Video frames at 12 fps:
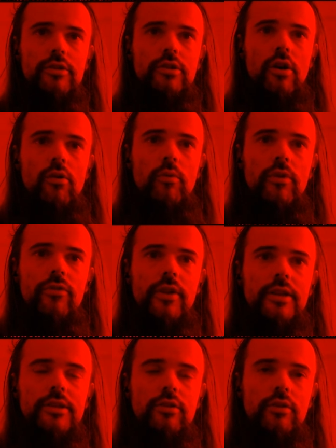So with
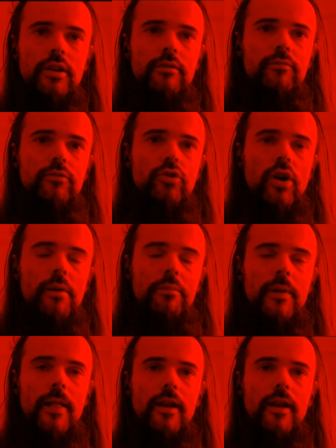this you can drop